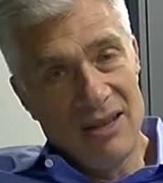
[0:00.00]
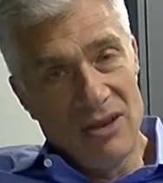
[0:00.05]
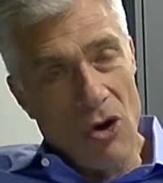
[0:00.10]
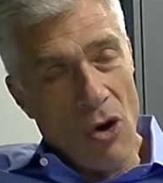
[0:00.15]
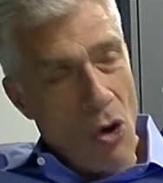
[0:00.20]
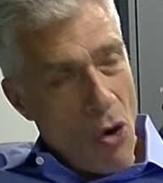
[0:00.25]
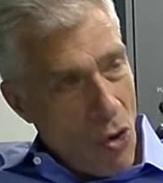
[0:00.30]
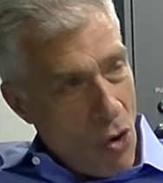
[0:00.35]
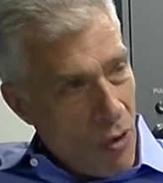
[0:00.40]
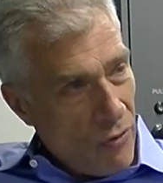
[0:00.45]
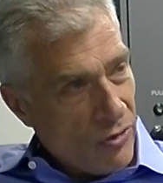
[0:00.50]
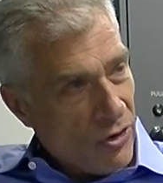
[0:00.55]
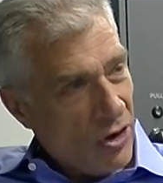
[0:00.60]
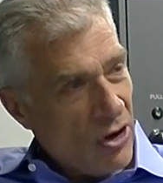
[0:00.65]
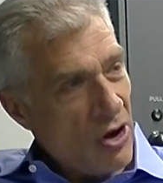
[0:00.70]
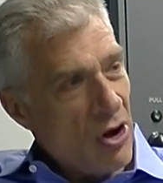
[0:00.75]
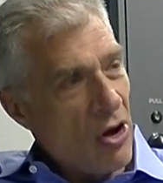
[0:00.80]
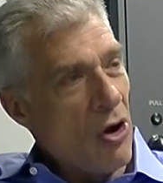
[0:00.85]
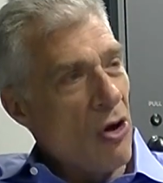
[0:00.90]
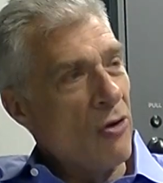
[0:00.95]
over
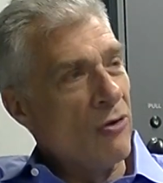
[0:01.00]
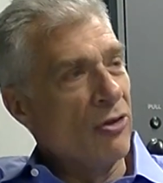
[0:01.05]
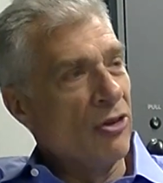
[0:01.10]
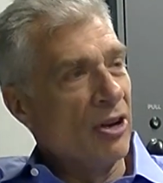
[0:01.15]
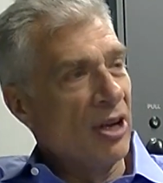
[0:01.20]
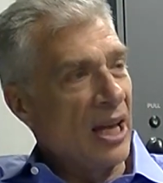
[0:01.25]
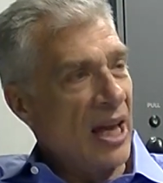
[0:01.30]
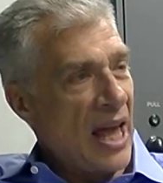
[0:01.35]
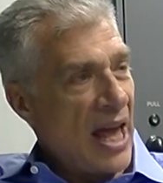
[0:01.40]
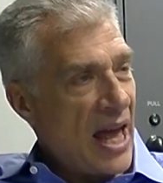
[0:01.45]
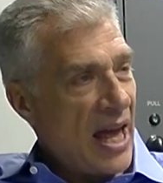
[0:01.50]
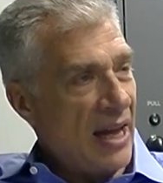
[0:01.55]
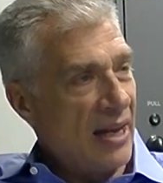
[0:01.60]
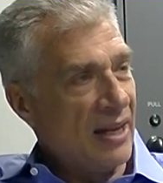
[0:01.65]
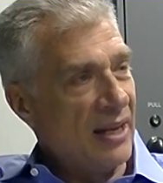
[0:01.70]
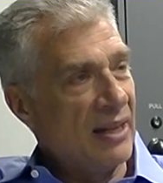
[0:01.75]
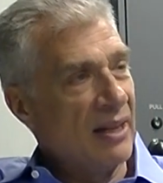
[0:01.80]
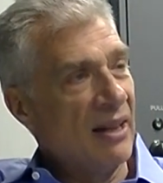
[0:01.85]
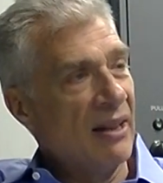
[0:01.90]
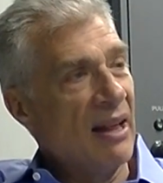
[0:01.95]
and over again
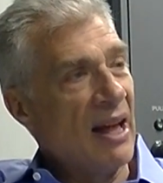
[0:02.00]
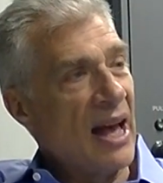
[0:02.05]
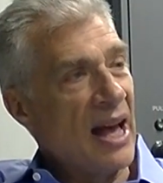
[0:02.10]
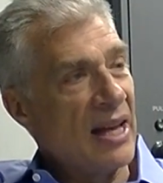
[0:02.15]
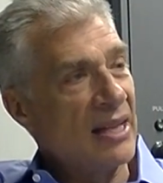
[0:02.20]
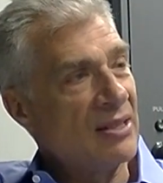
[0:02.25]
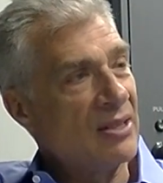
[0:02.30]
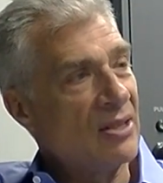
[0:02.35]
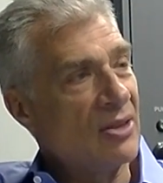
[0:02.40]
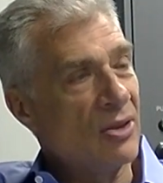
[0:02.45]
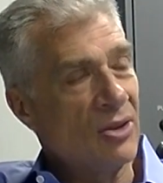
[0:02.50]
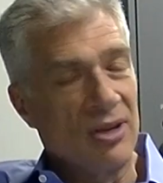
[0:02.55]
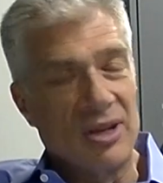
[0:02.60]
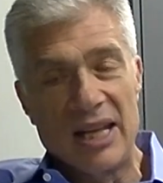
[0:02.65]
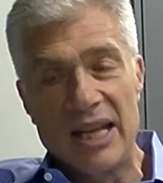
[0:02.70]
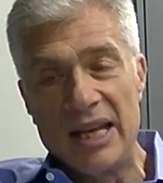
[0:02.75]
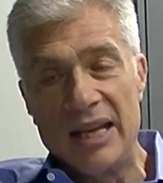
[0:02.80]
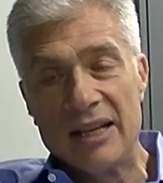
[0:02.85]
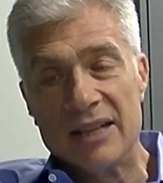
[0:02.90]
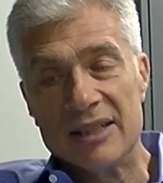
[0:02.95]
in the last 30
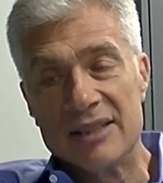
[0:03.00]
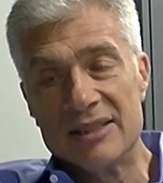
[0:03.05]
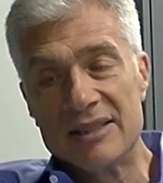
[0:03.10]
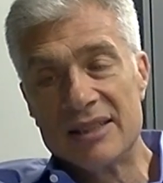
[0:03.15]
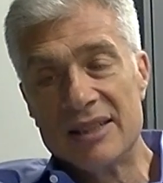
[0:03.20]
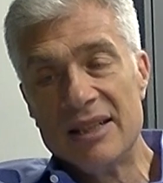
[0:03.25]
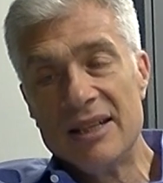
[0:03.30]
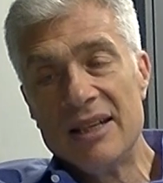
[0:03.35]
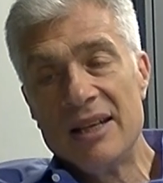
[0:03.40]
years,